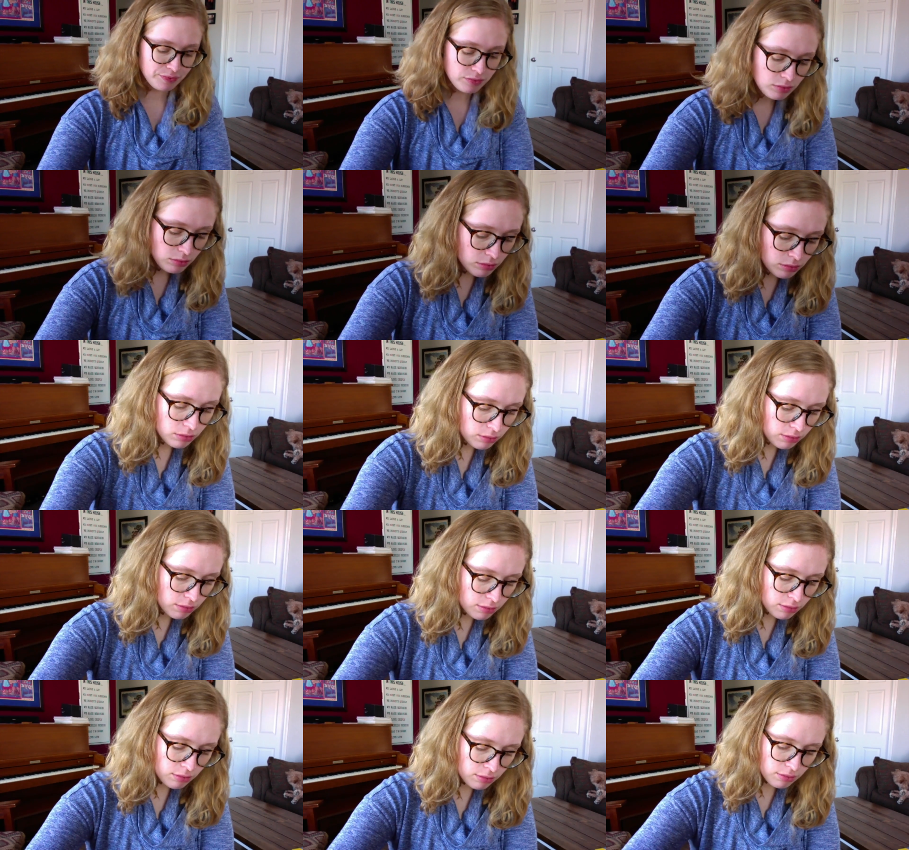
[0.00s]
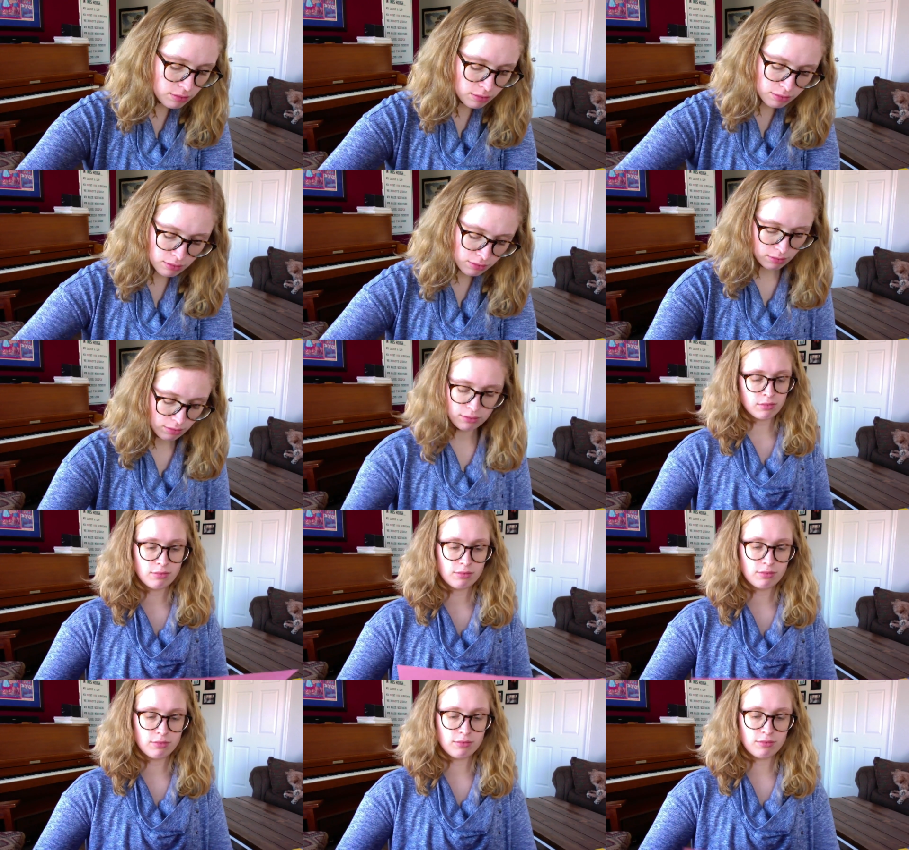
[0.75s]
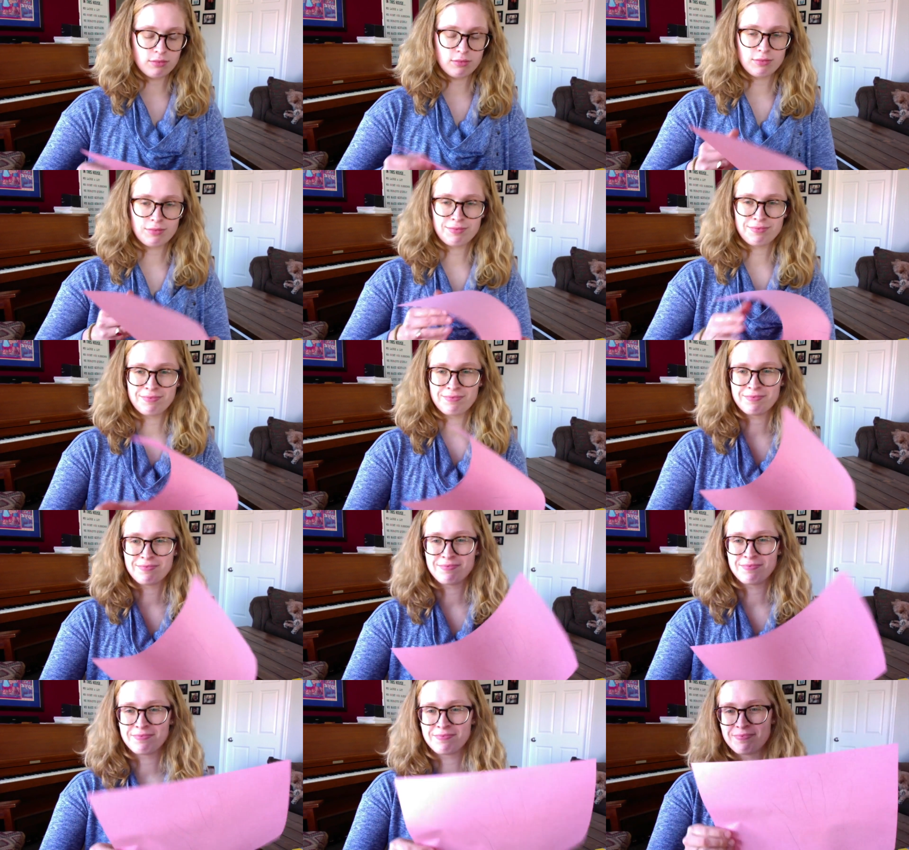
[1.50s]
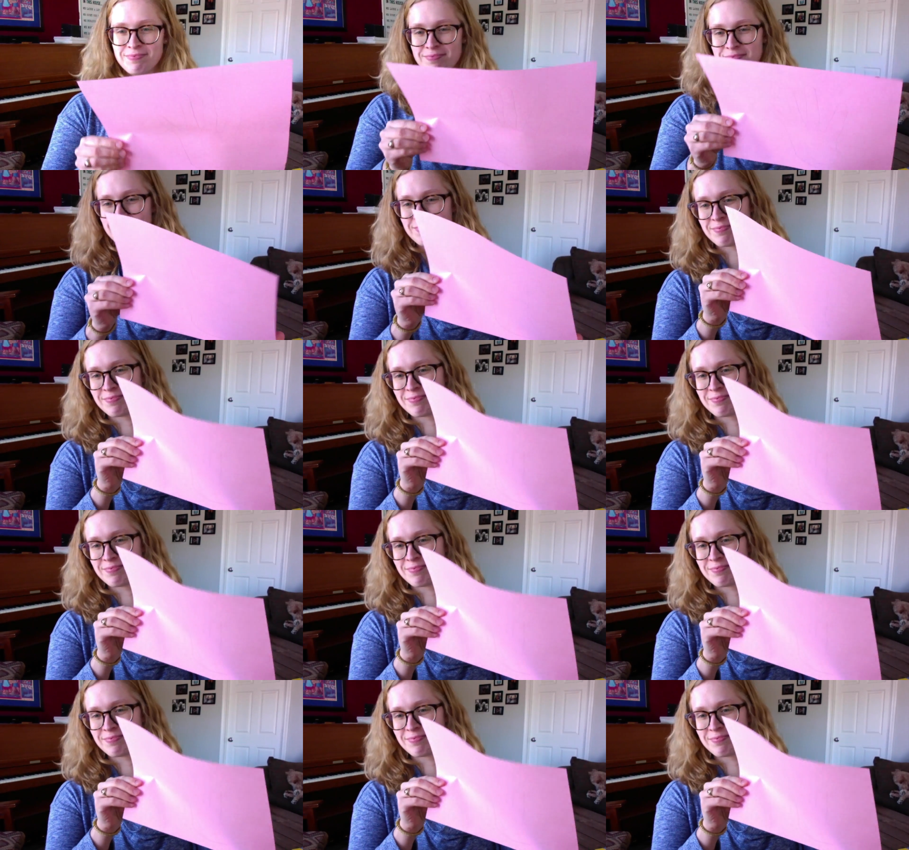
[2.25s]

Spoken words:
No one is speaking in this clip.